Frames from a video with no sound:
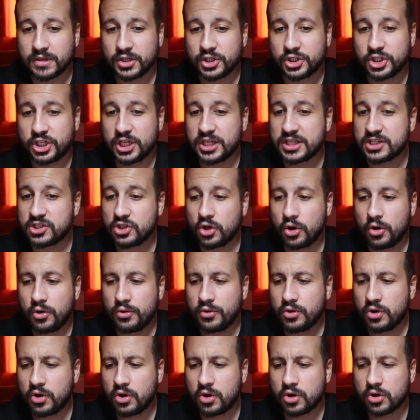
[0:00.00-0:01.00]
she
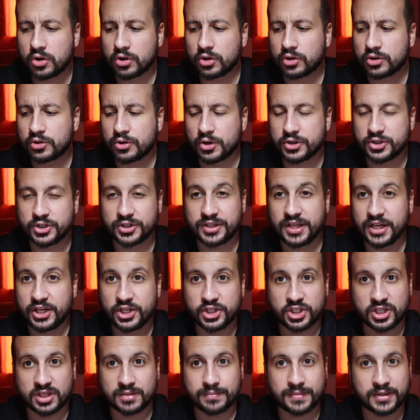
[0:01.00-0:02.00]
saw no
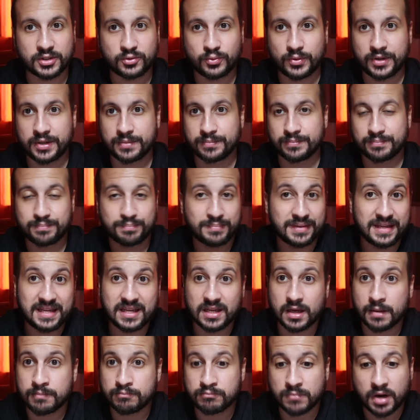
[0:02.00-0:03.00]
contradiction between
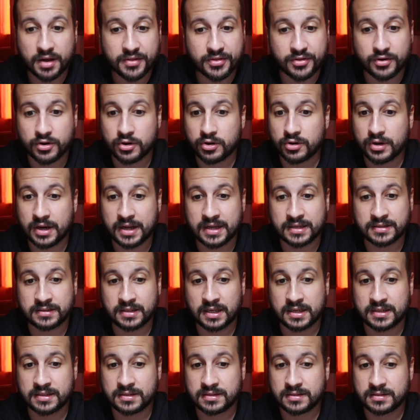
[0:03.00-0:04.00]
being a mother
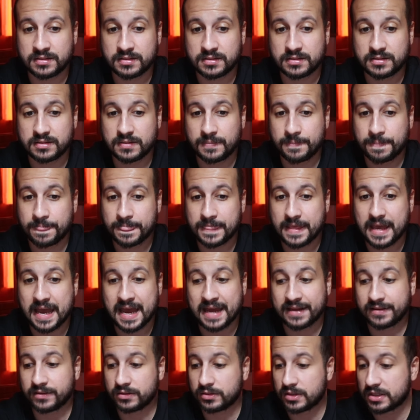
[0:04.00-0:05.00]
and and
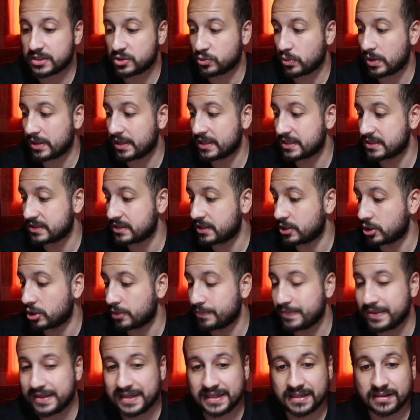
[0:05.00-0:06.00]
and as well as
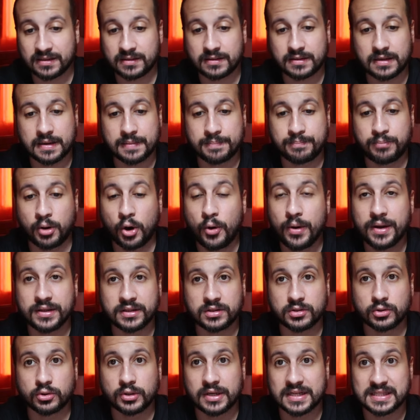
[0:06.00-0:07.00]
her being a
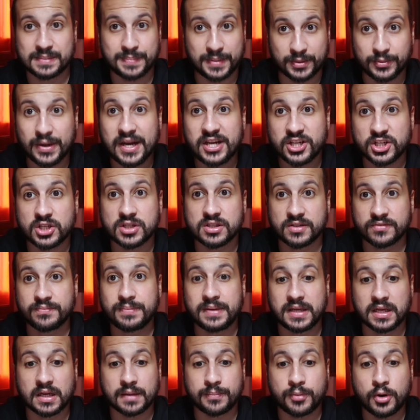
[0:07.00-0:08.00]
poet or aspirations of
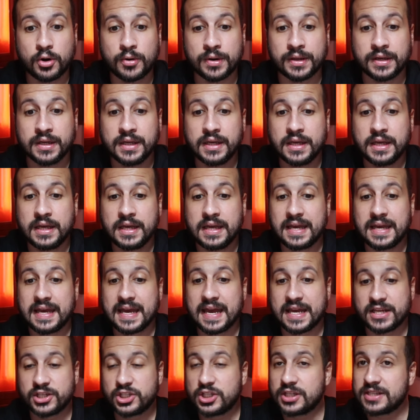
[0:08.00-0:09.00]
being a poet.
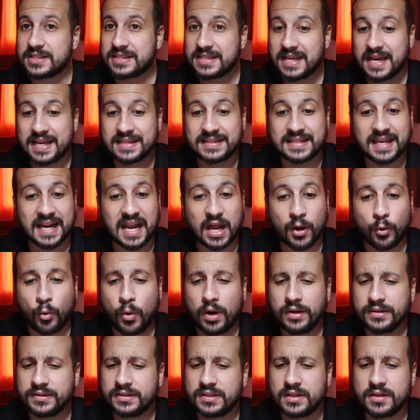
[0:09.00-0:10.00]
And she said that I
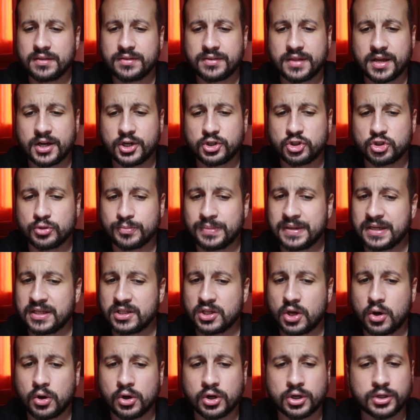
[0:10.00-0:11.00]
wanted there to be
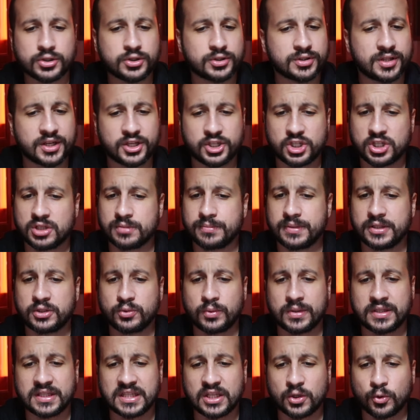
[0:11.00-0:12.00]
no contradiction
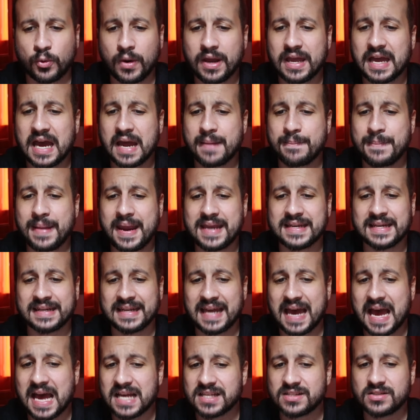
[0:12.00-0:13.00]
between the way I made
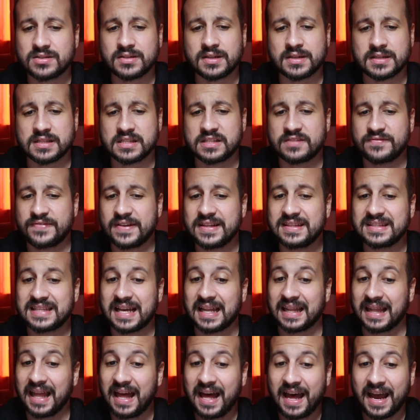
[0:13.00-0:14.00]
an assonance fit
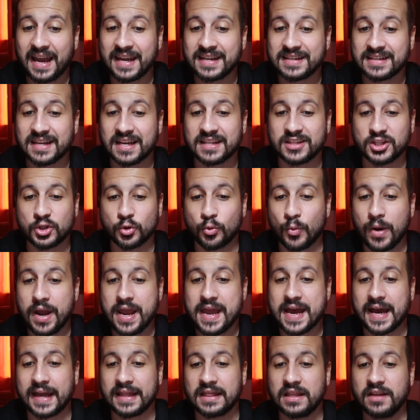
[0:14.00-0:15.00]
a line and the
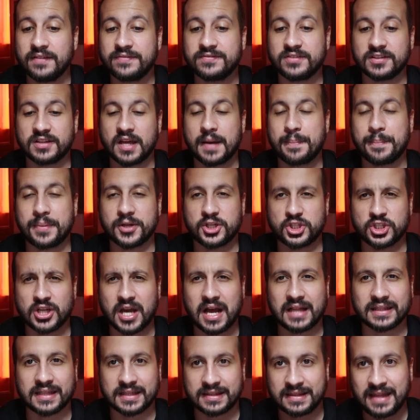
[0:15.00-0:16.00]
way I lifted up a
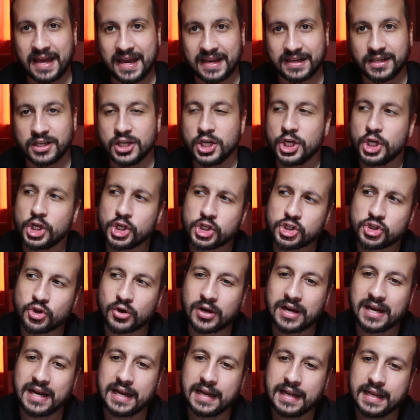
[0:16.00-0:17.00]
child at night.
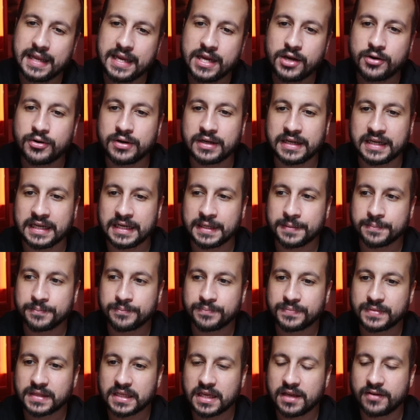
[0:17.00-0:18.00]
So clearly,
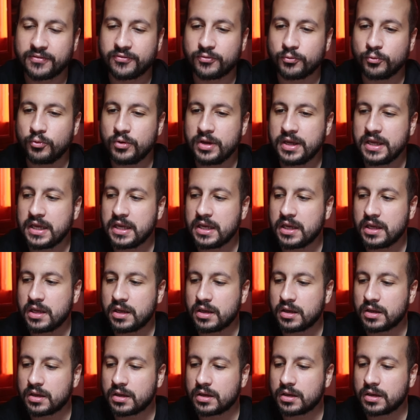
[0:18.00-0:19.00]
if
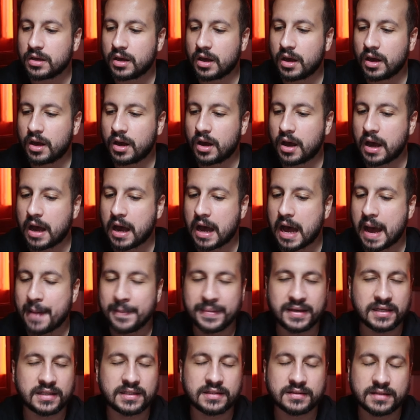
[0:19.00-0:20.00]
we I
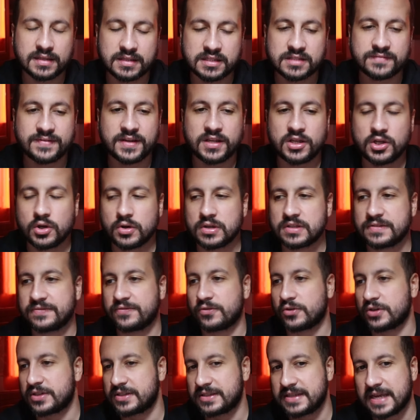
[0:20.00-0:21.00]
mean, this video is
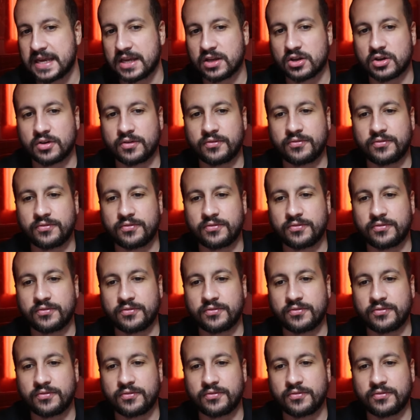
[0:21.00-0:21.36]
for the sake